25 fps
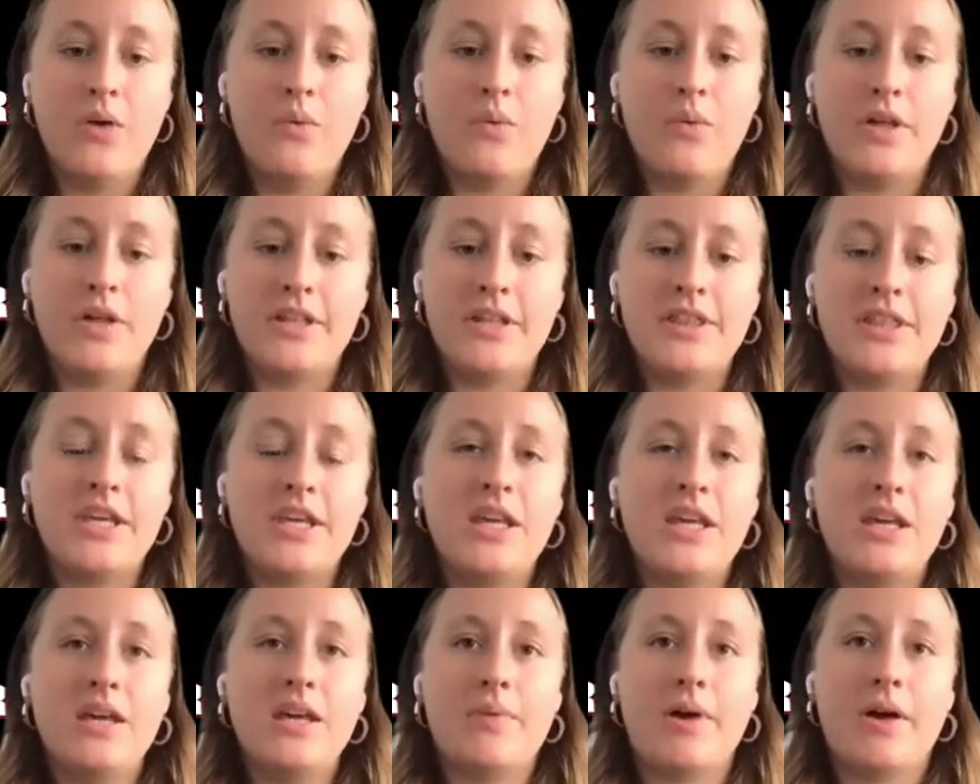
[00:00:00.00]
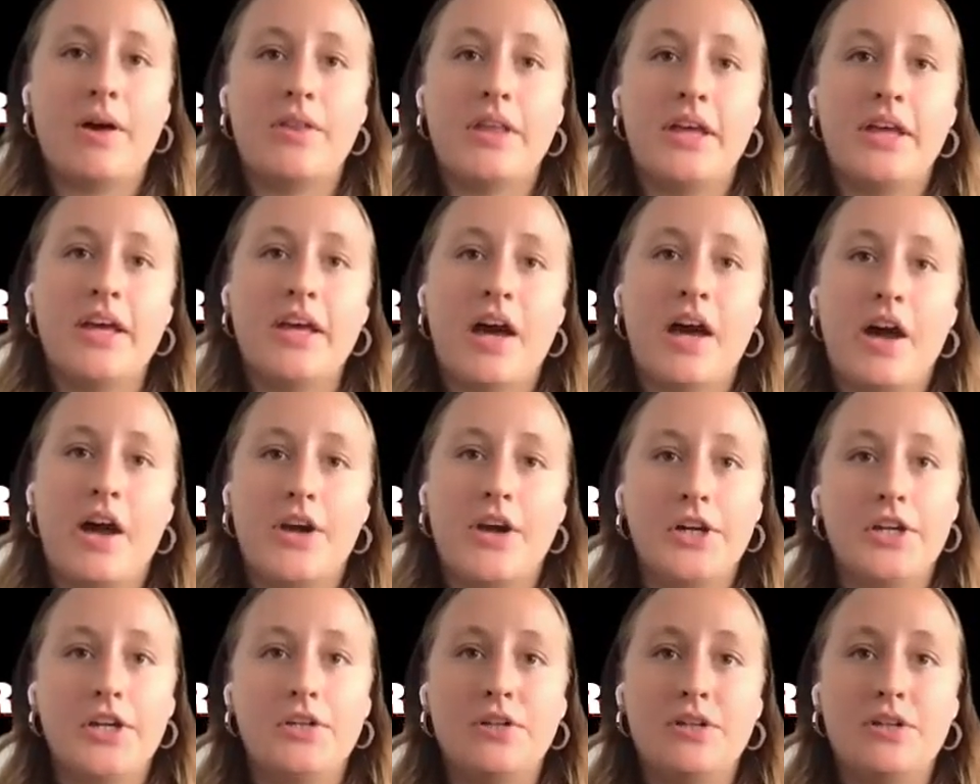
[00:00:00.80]
Well, and thinking about like
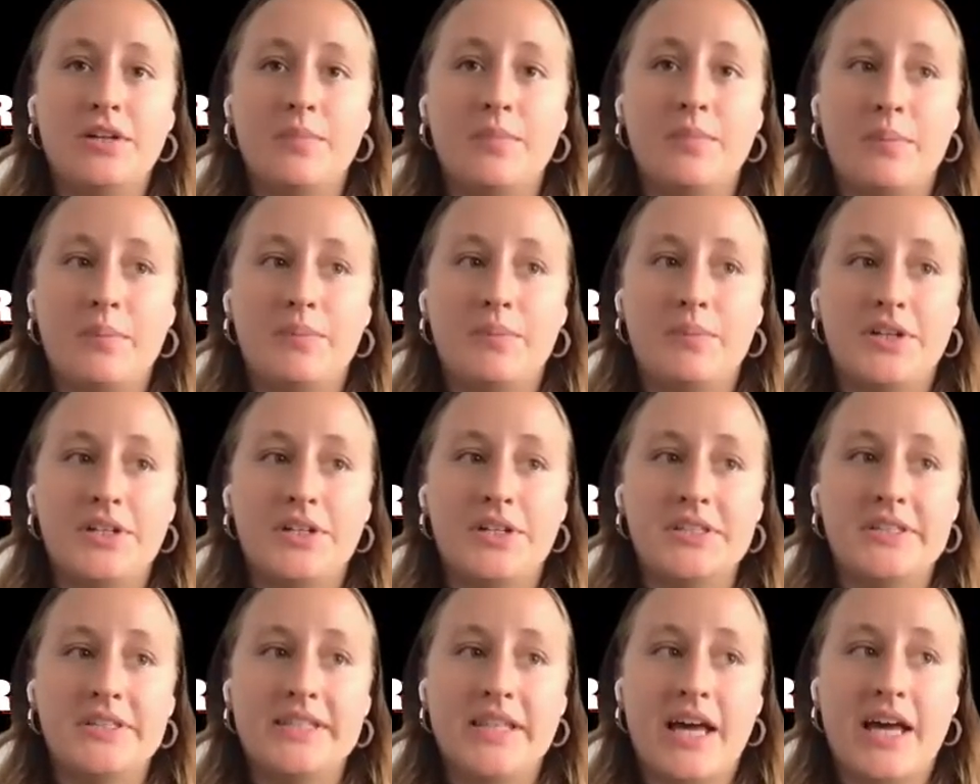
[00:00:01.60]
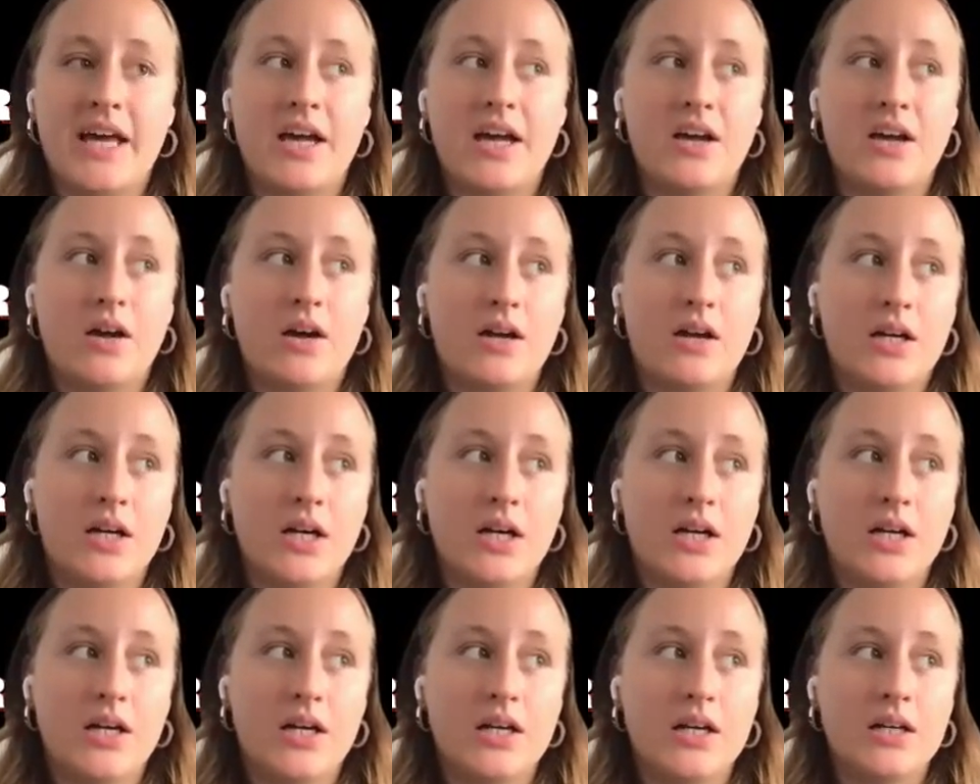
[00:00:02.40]
our union members that
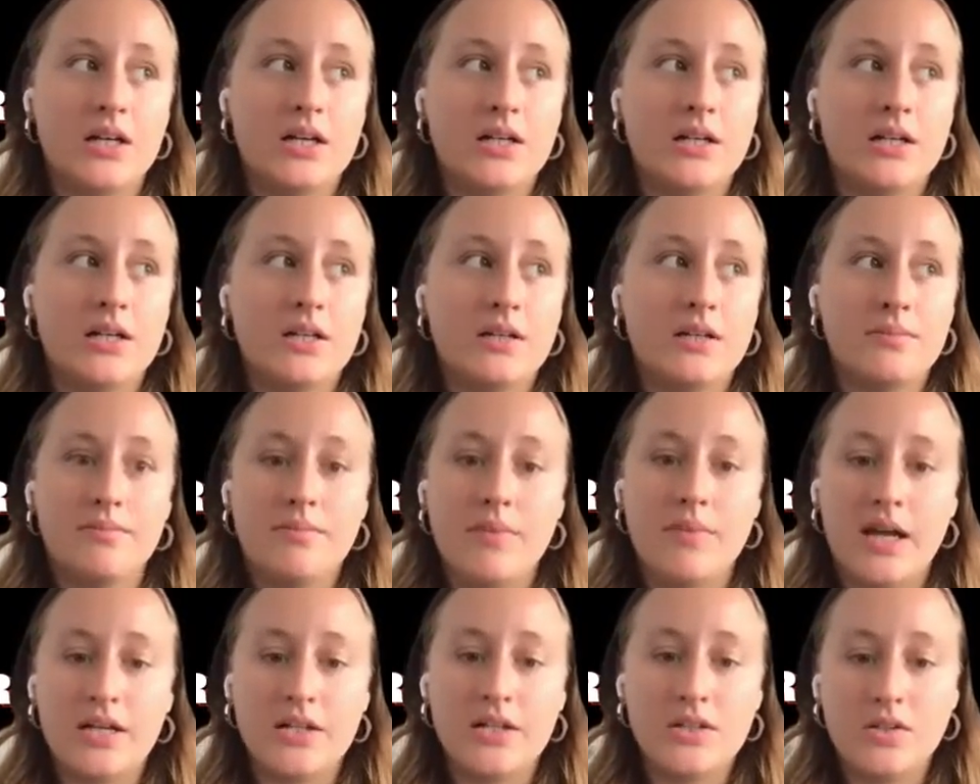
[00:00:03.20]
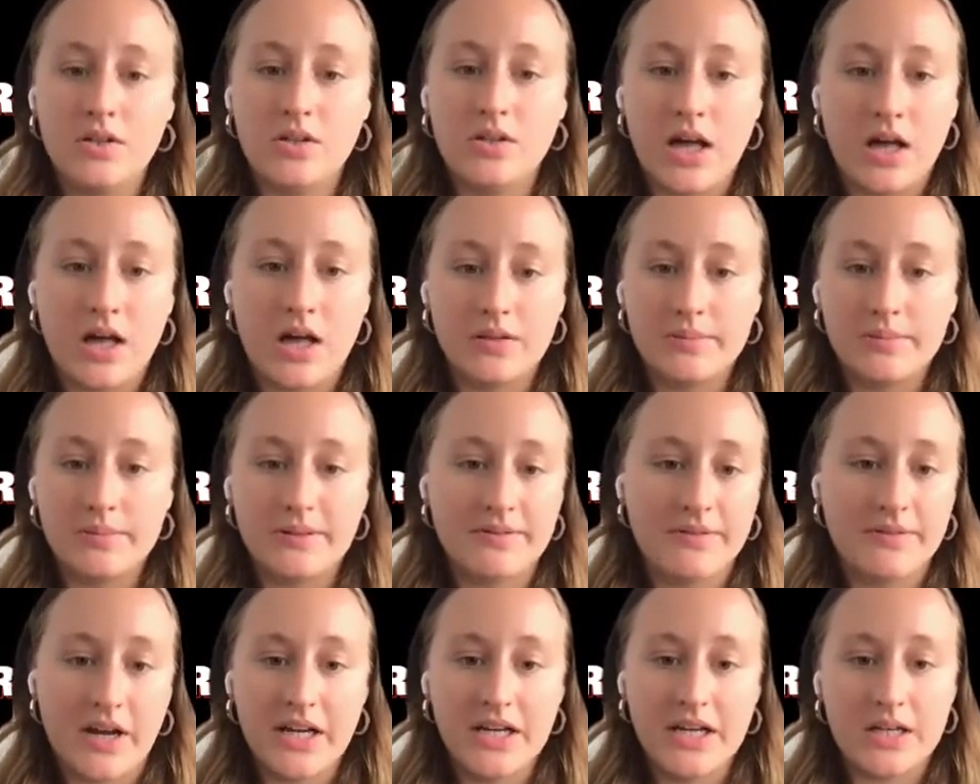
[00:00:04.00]
are medical health
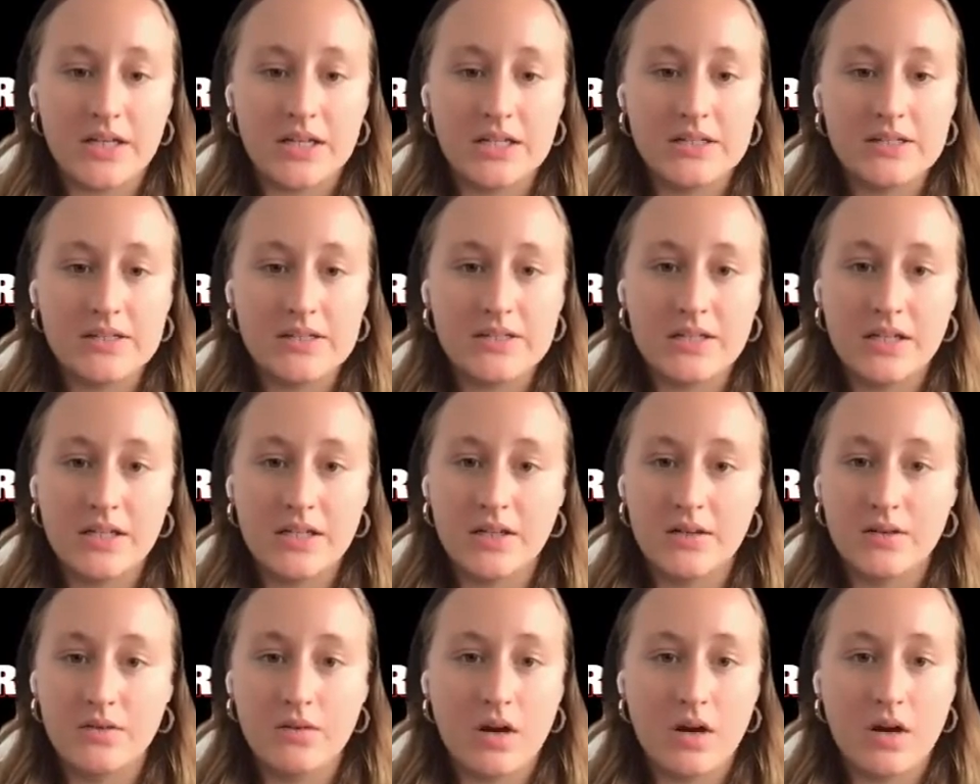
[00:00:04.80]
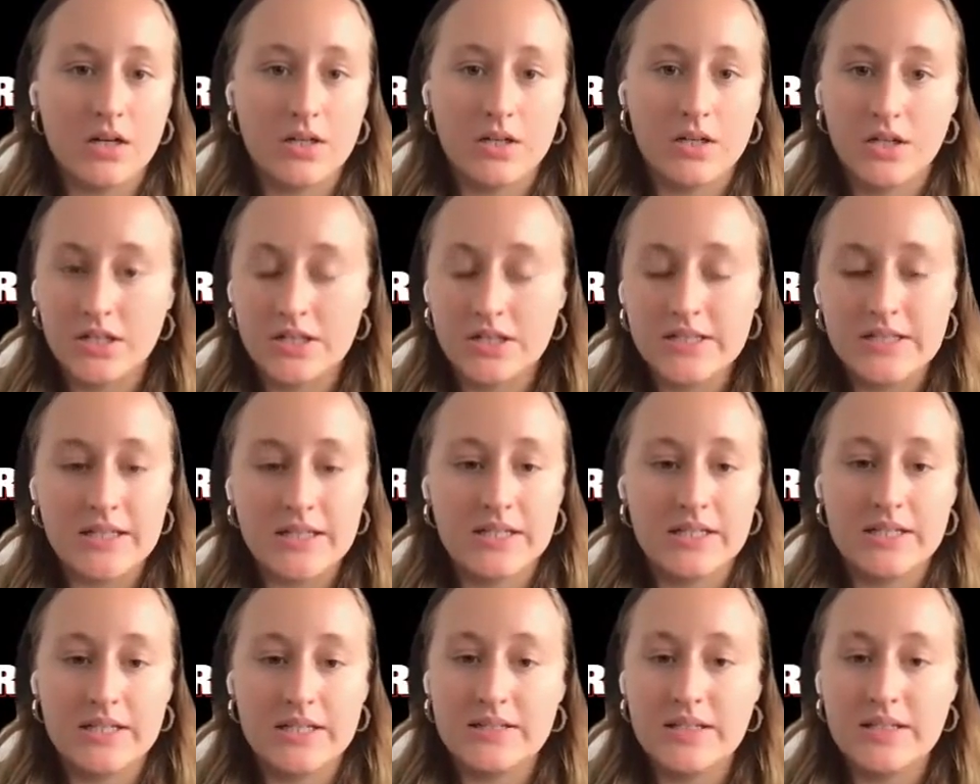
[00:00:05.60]
providers, you know, our
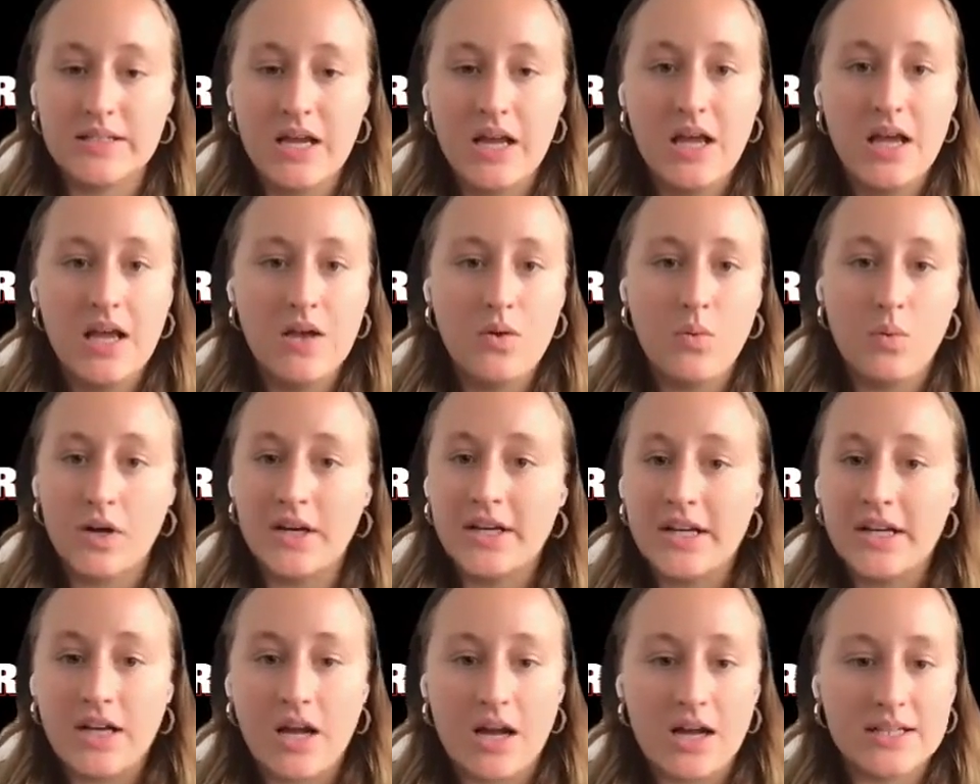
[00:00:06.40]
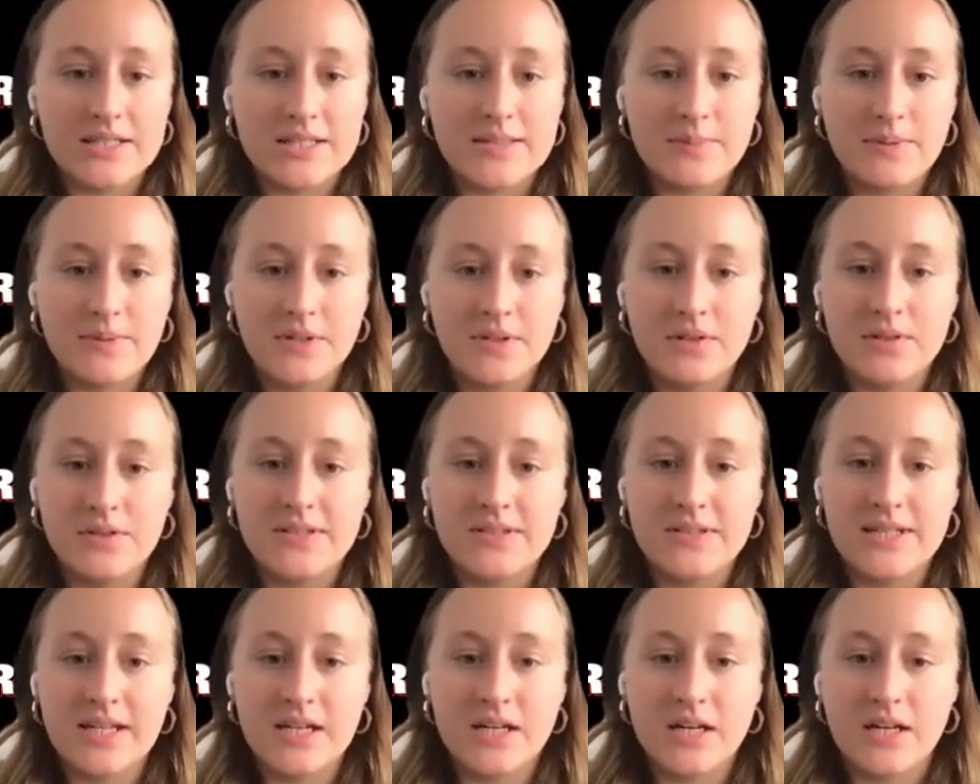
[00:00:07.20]
nurses work in
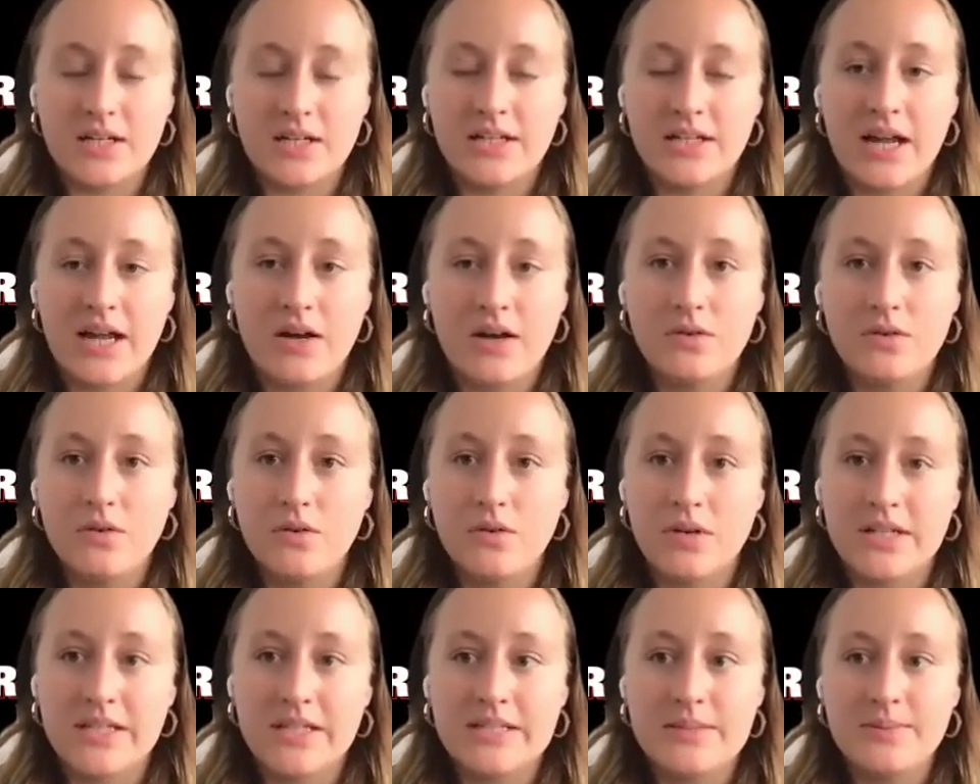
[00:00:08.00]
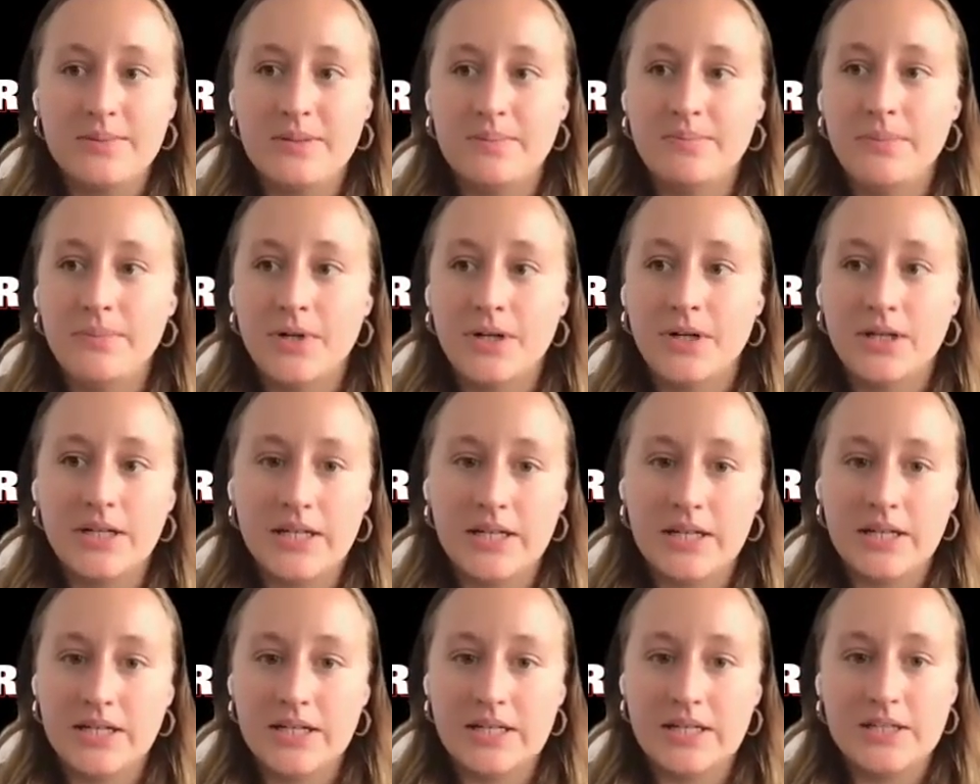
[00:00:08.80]
hospitals that are now going to be
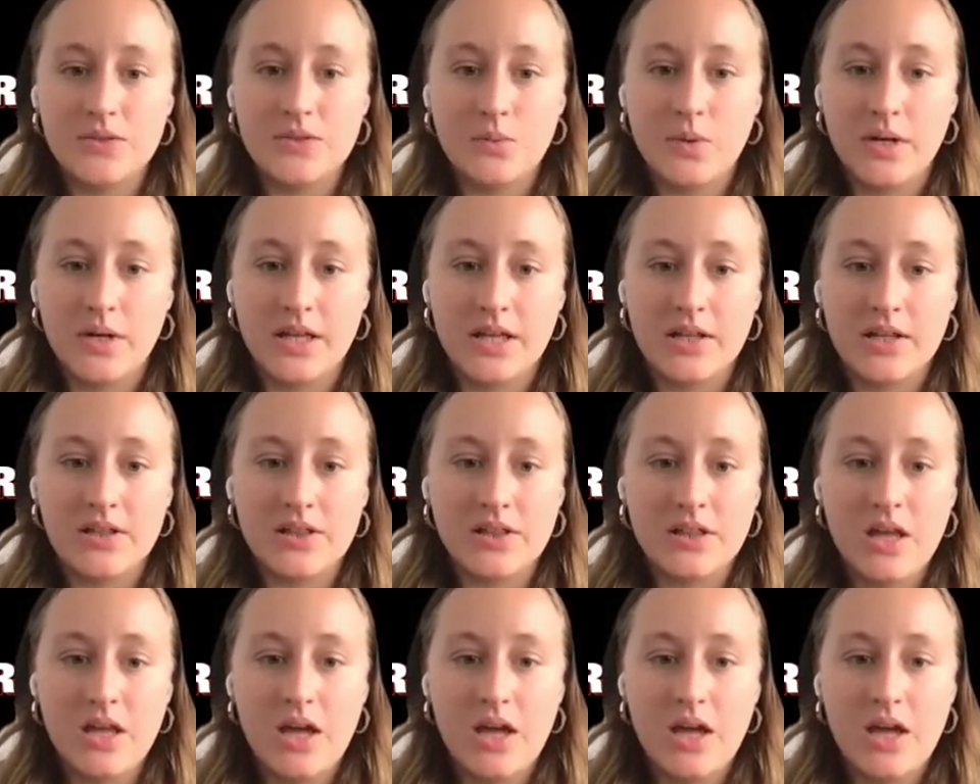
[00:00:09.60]
burdened with